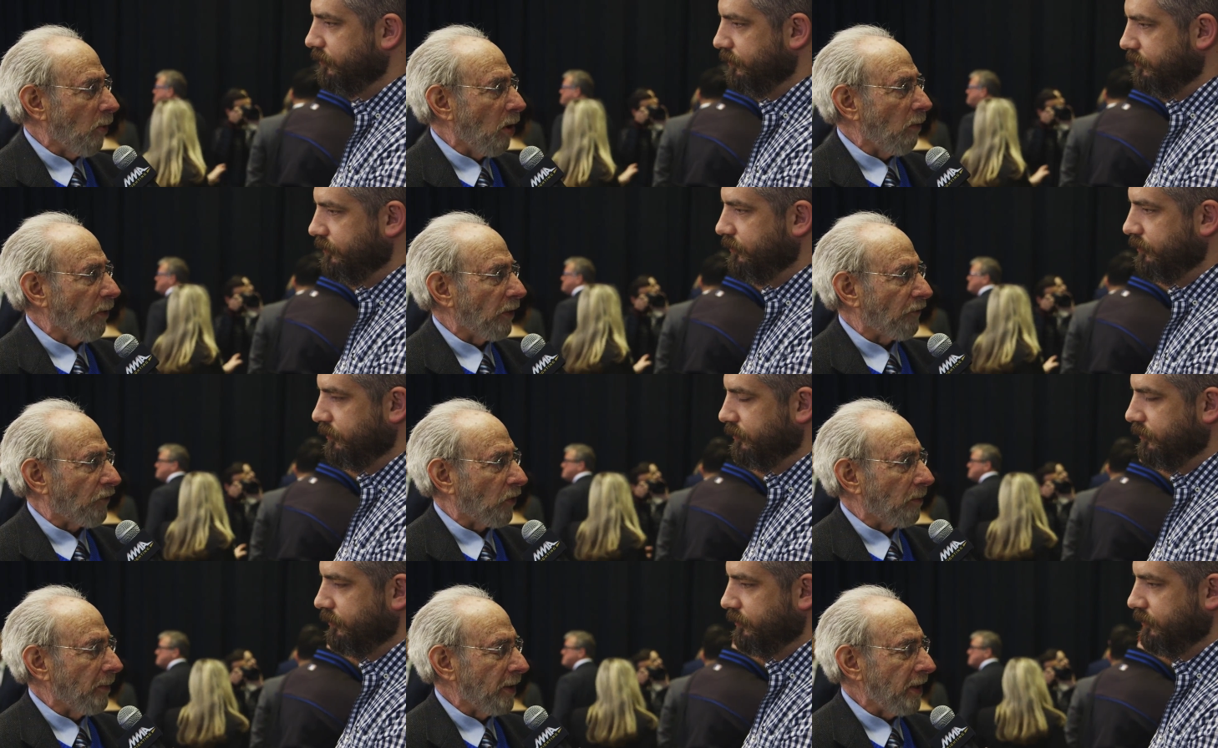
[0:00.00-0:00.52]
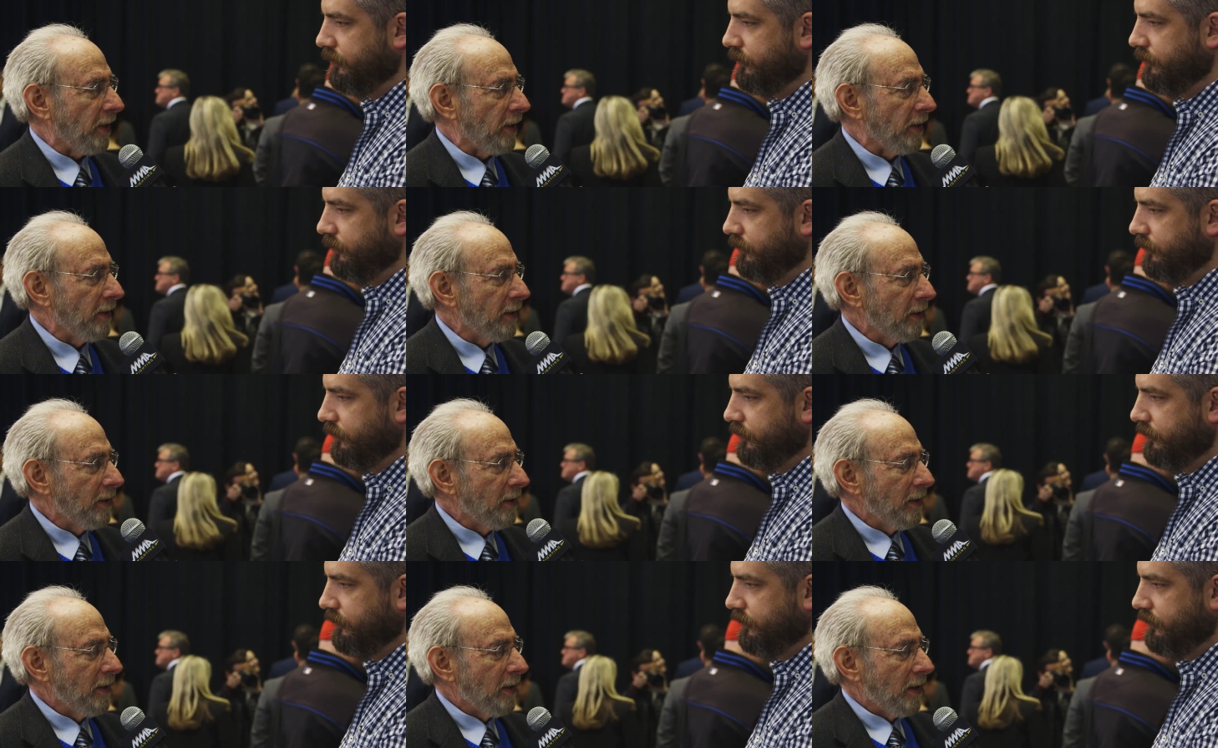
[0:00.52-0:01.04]
Speaker 1: moment for me
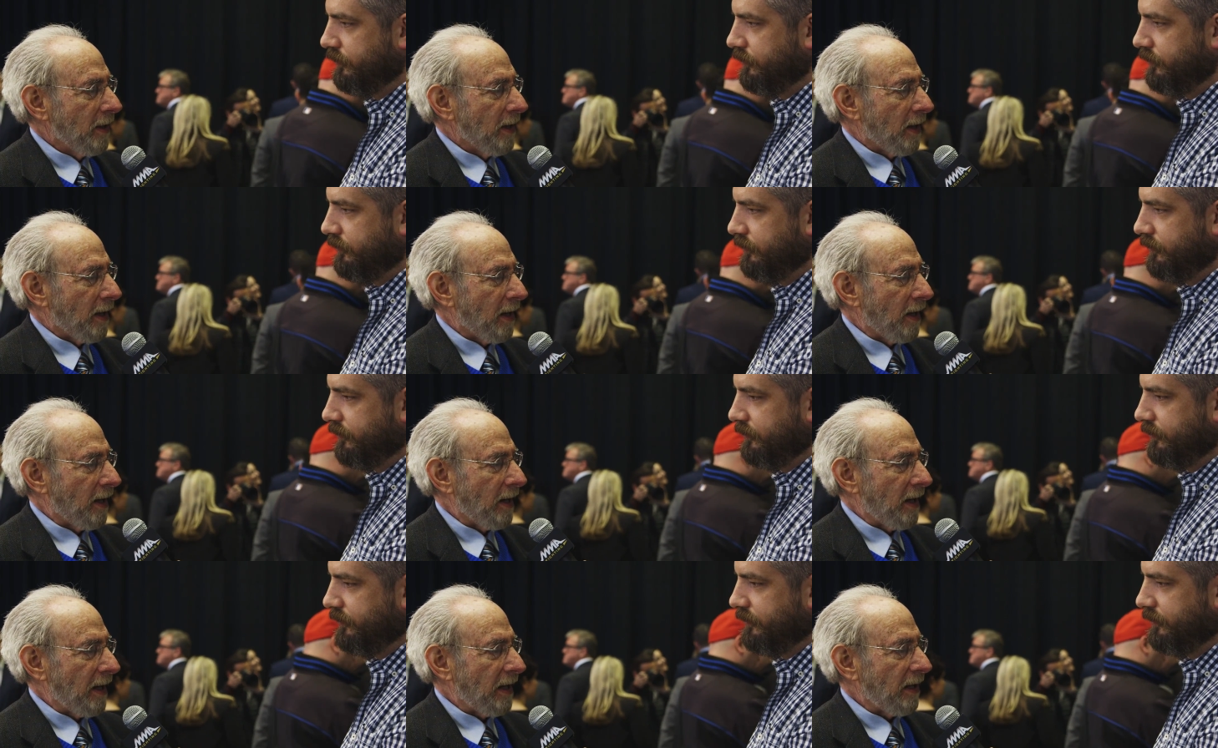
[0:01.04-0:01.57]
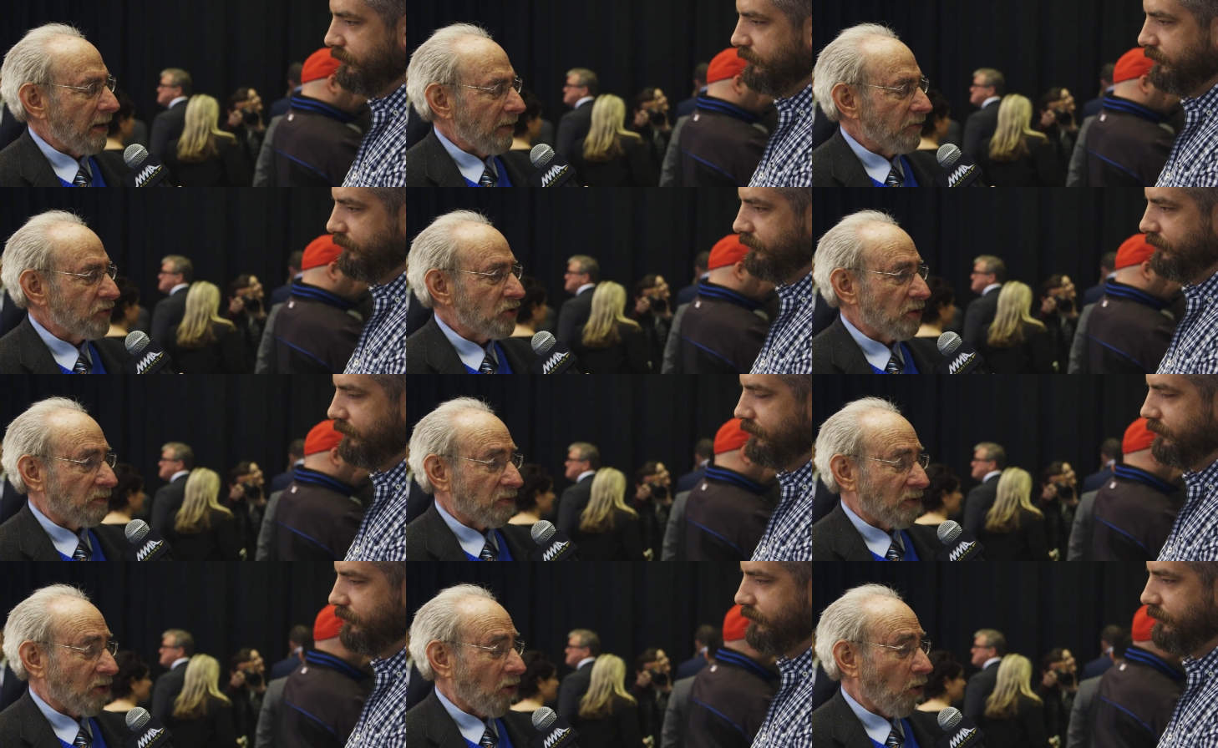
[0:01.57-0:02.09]
uh, it was
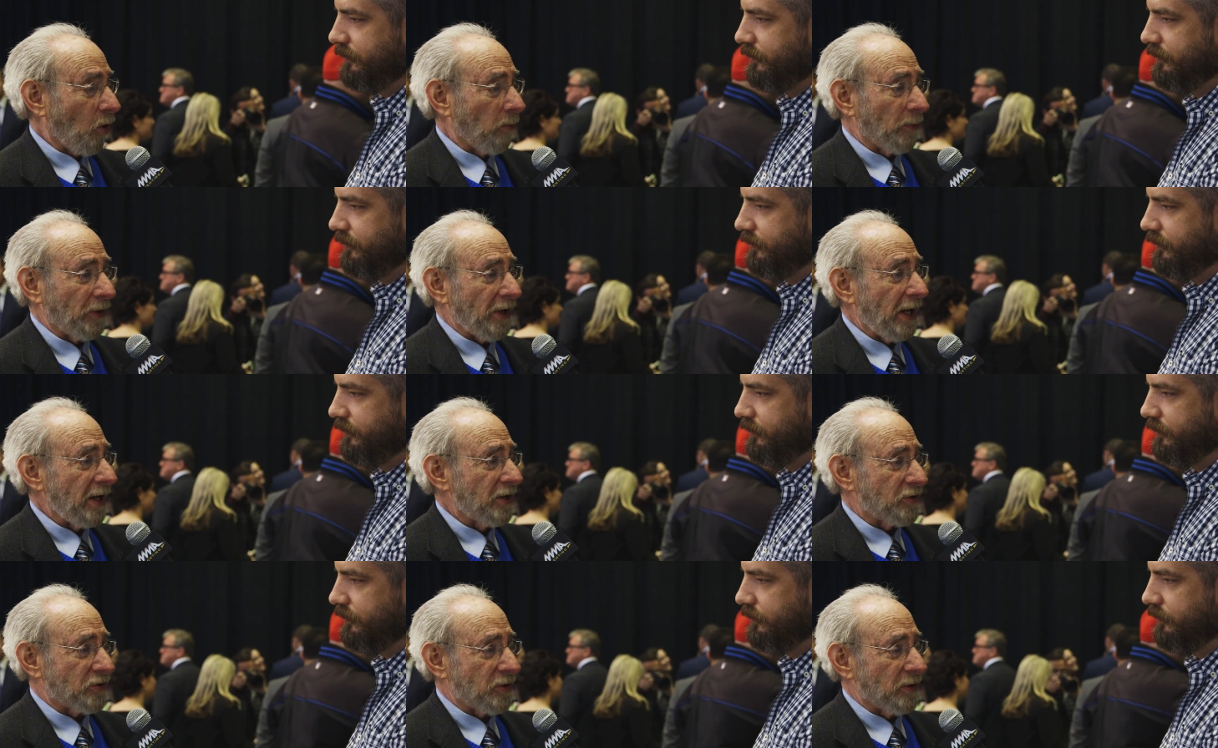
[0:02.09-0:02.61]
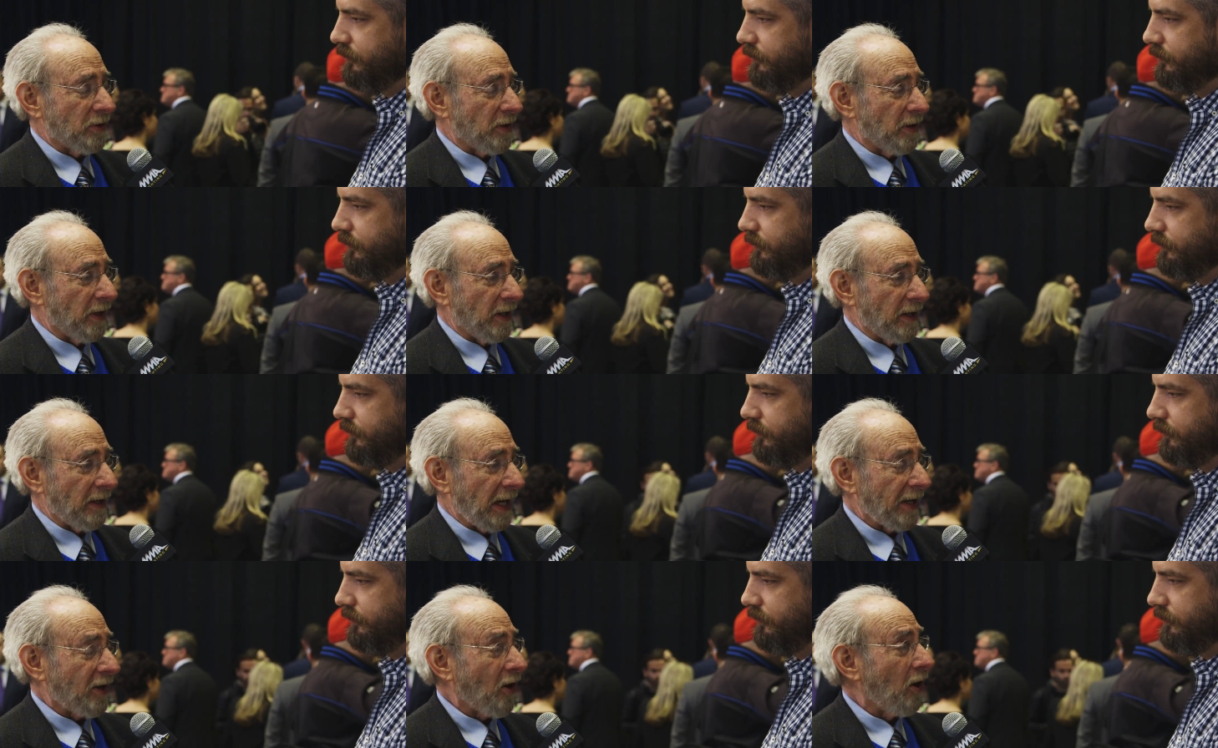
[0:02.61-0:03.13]
a culmination.
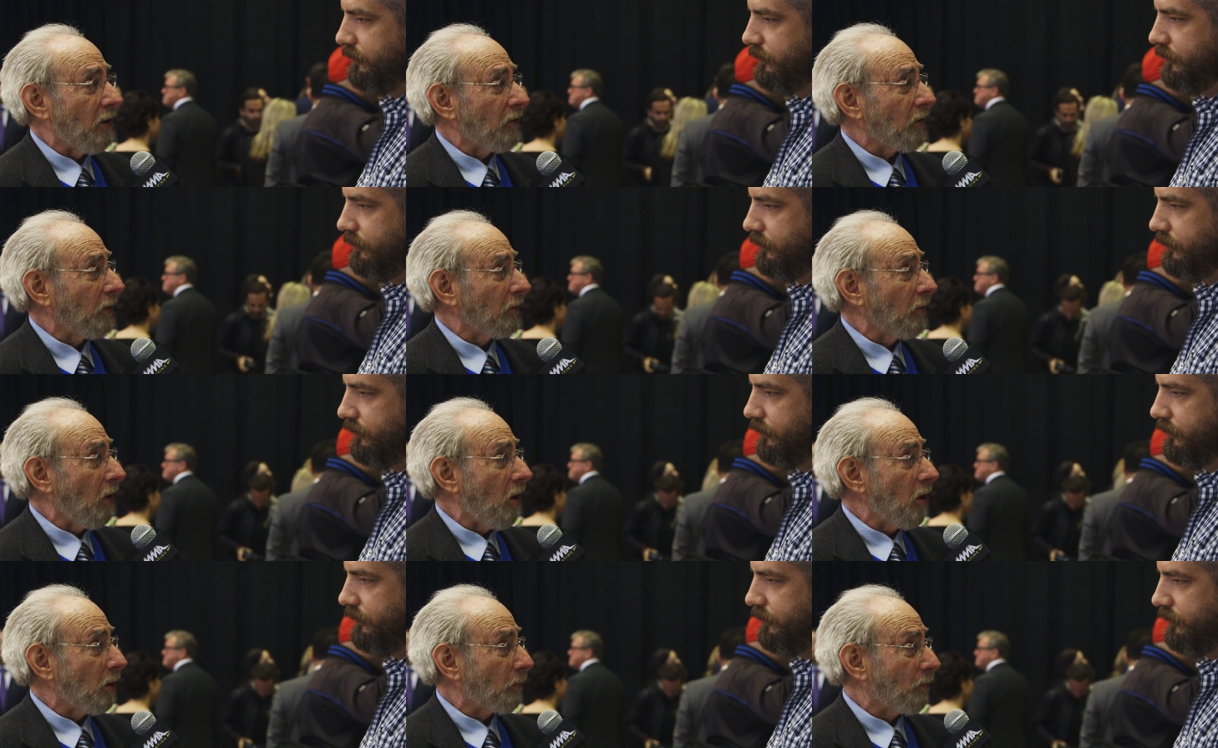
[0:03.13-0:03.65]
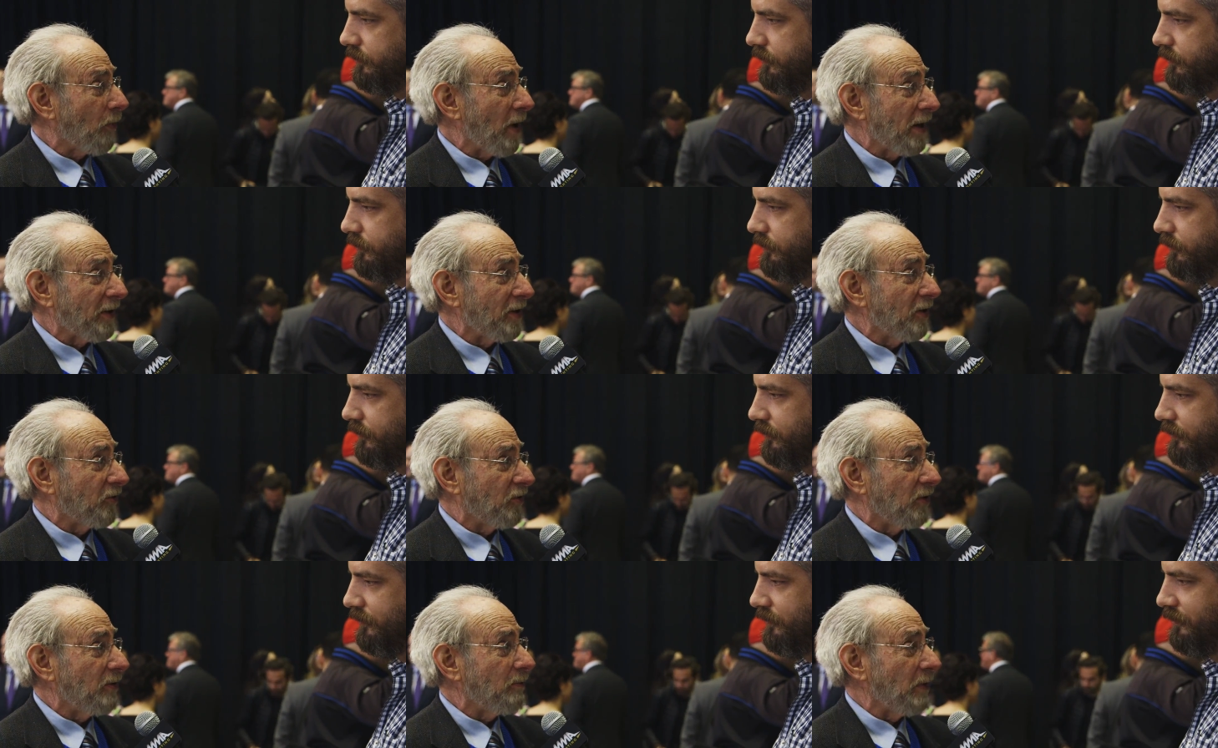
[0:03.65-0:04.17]
Uh, I call it a long
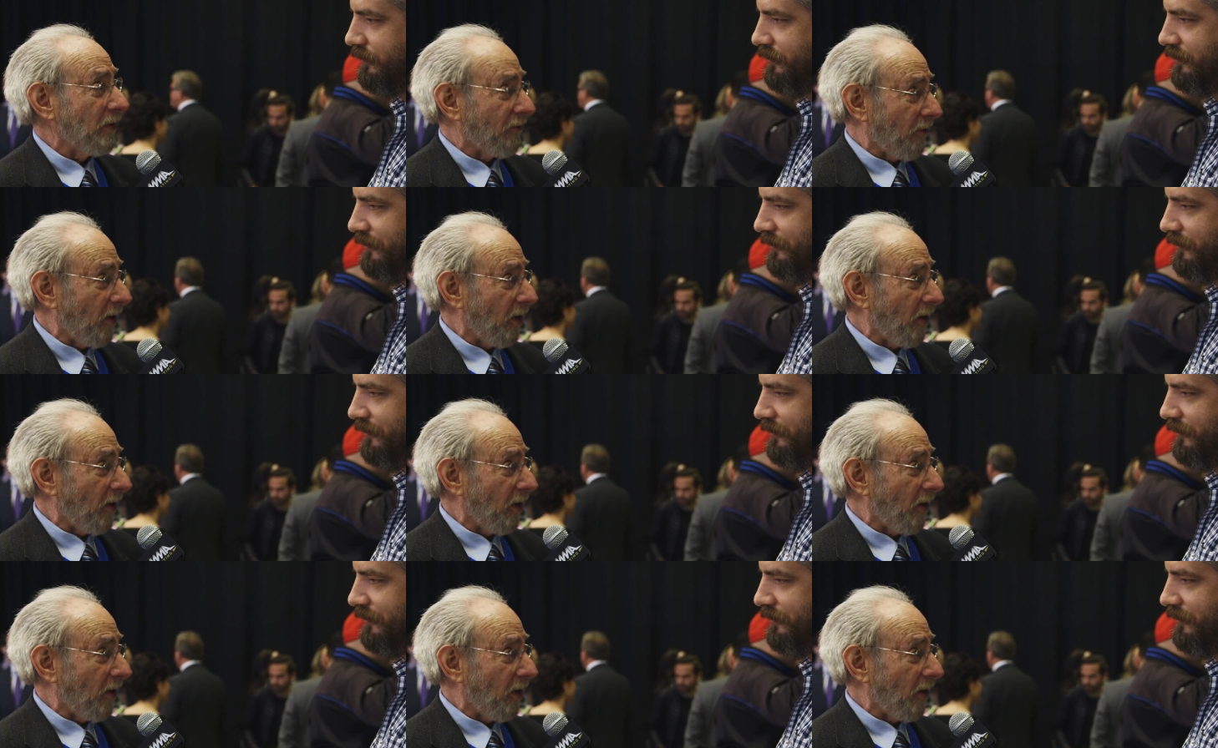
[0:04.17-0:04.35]
pregnancy. We